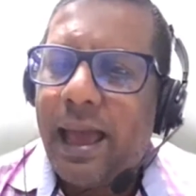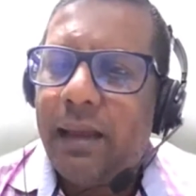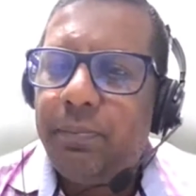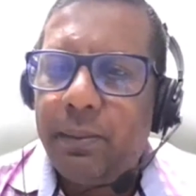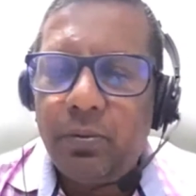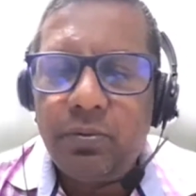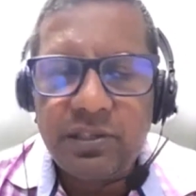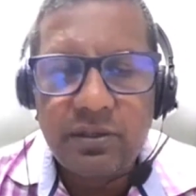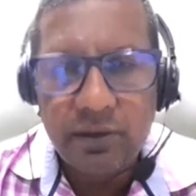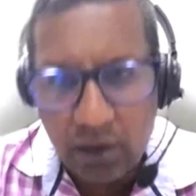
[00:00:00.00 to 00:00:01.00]
and people who
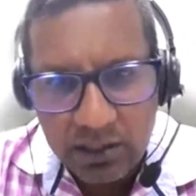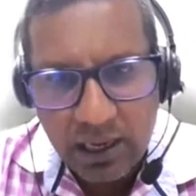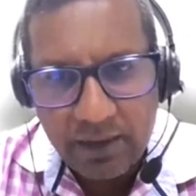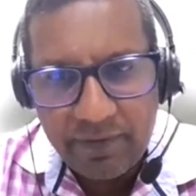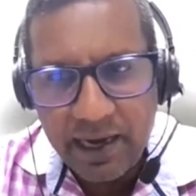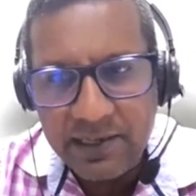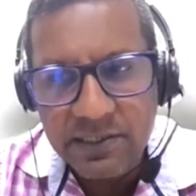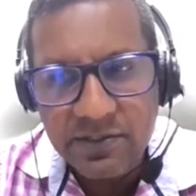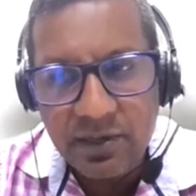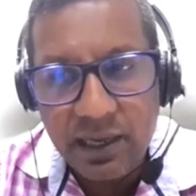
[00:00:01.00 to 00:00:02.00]
did not have
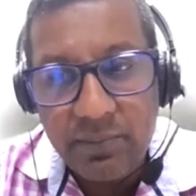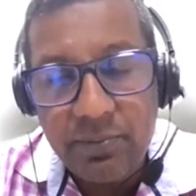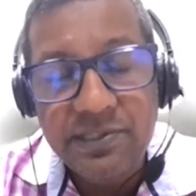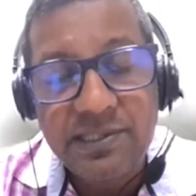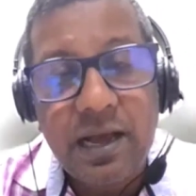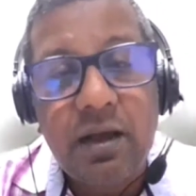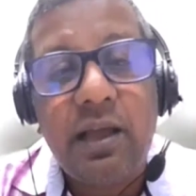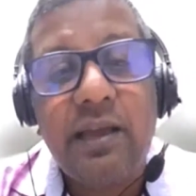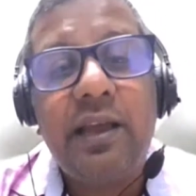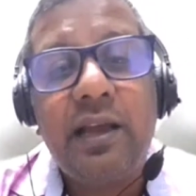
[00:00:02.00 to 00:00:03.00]
access to libraries now
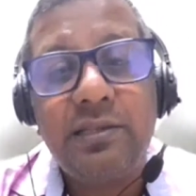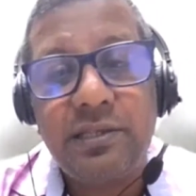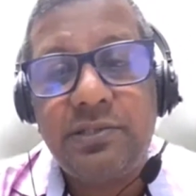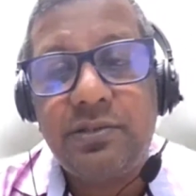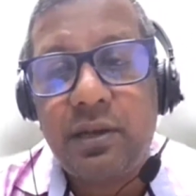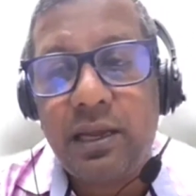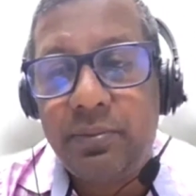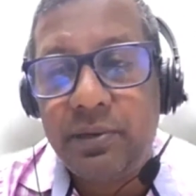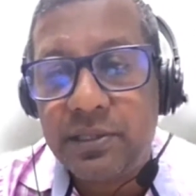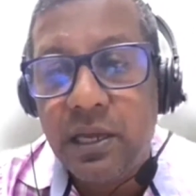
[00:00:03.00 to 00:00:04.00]
had access to
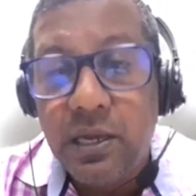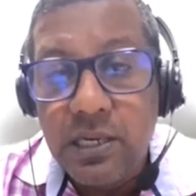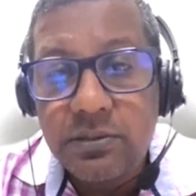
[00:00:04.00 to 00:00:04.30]
libraries.